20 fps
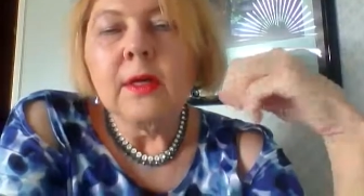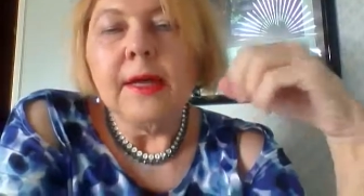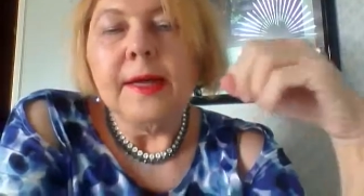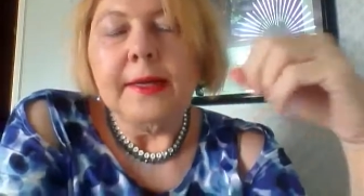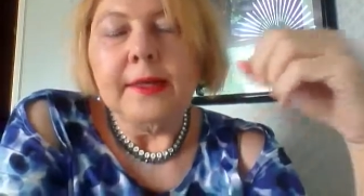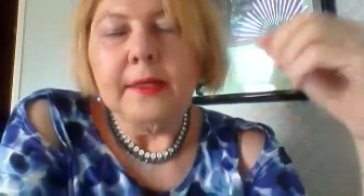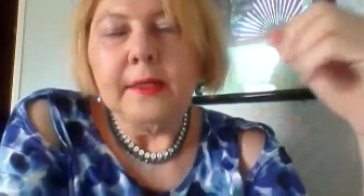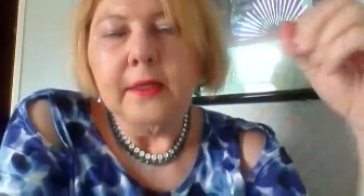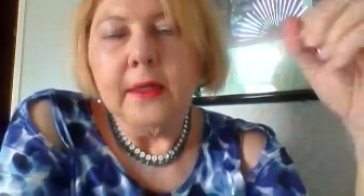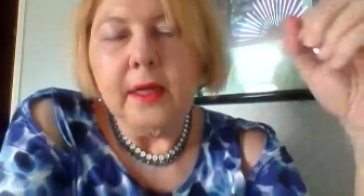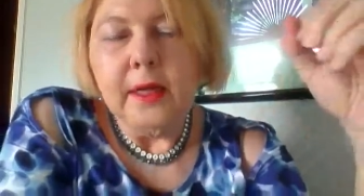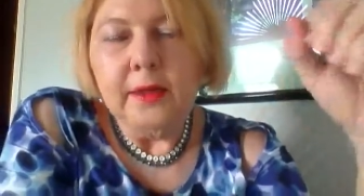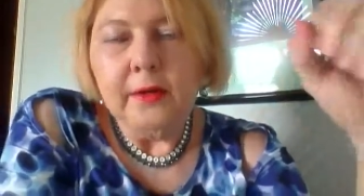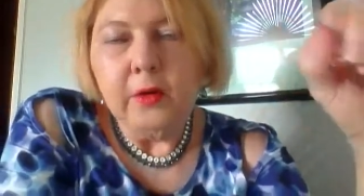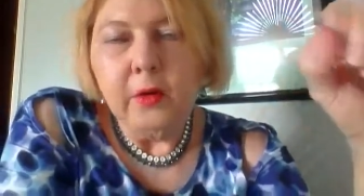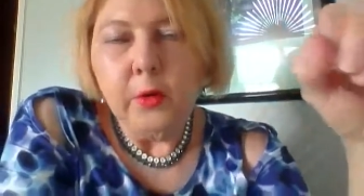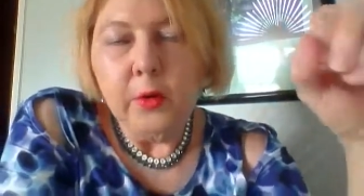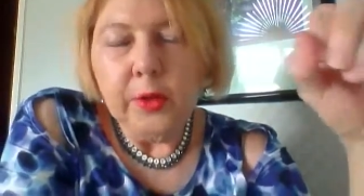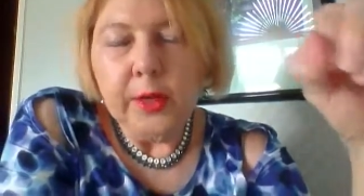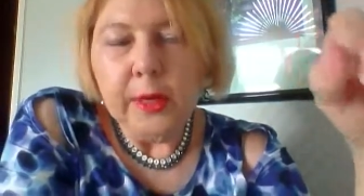And I
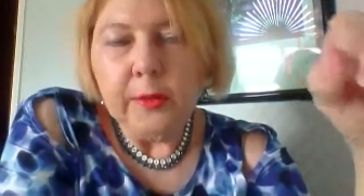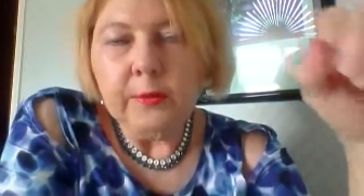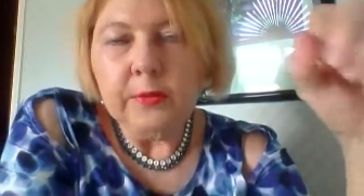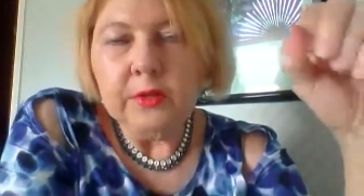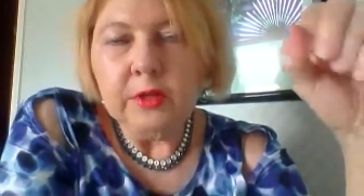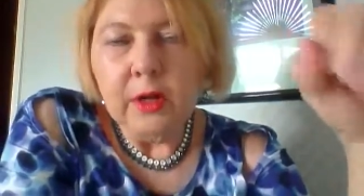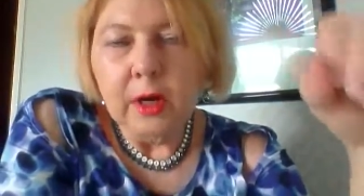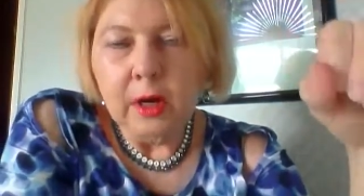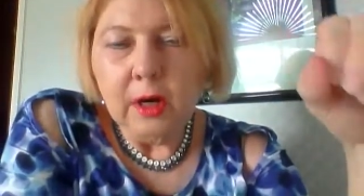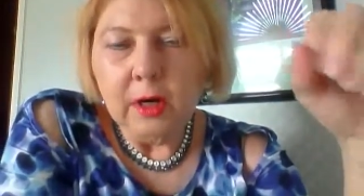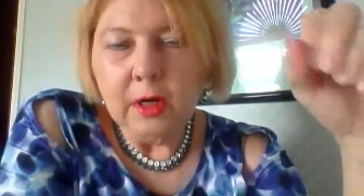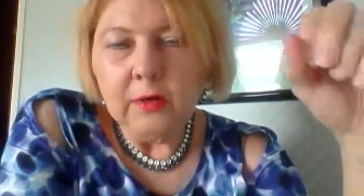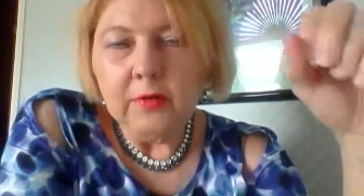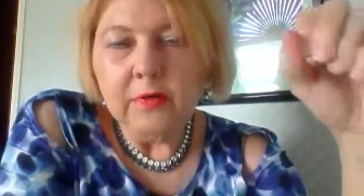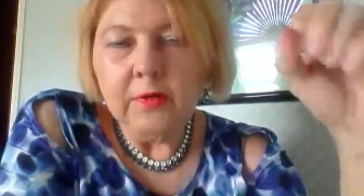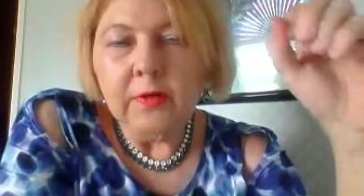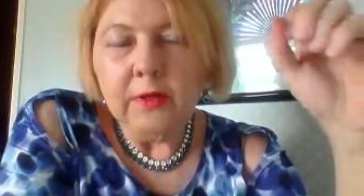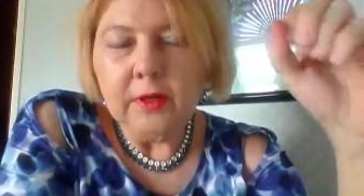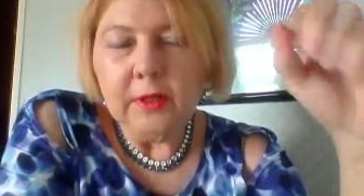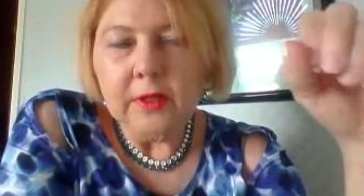know that was hard
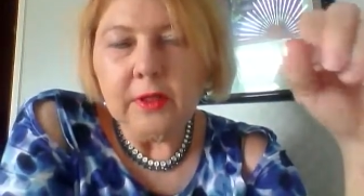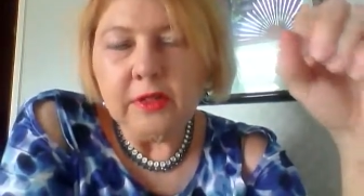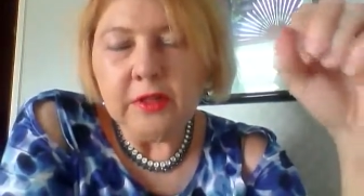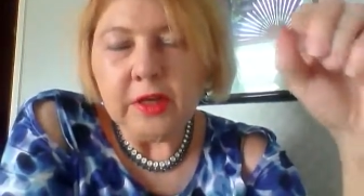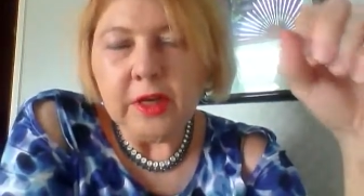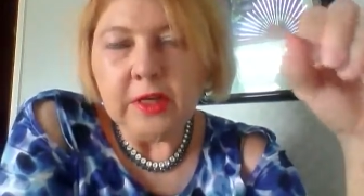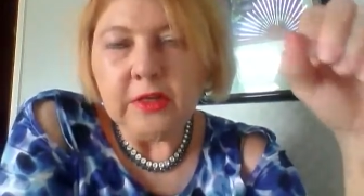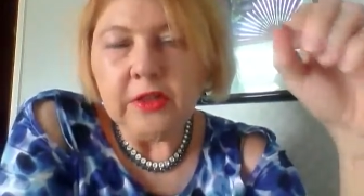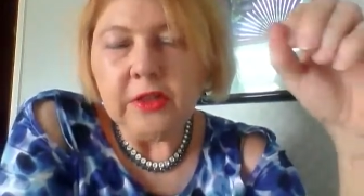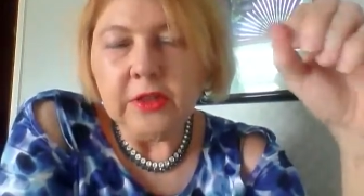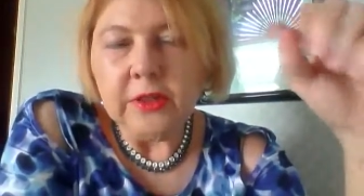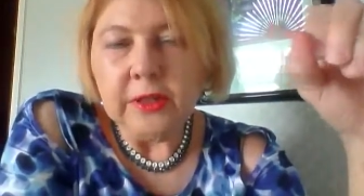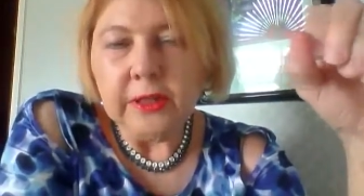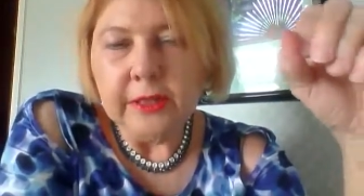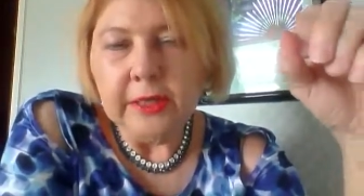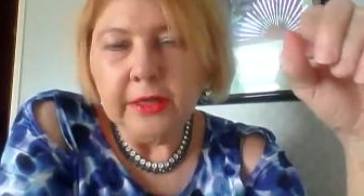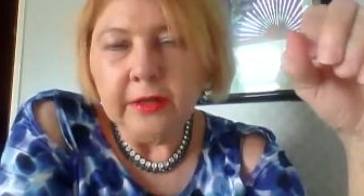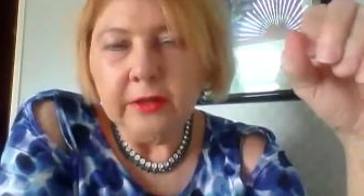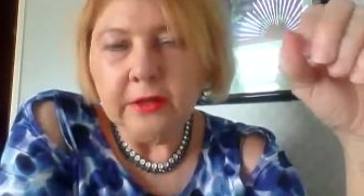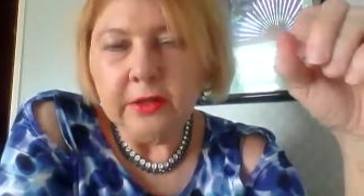for the discussion
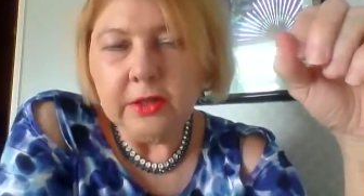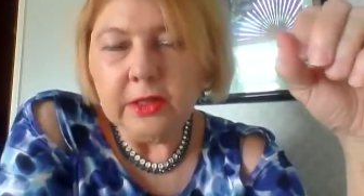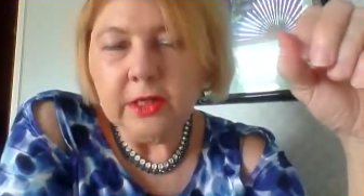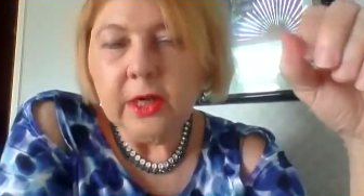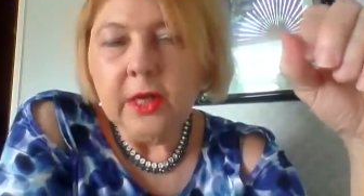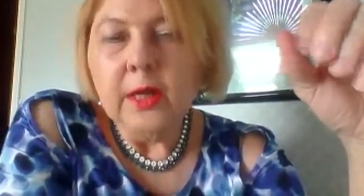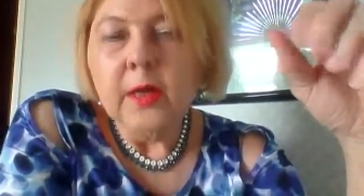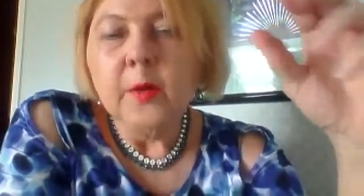leaders,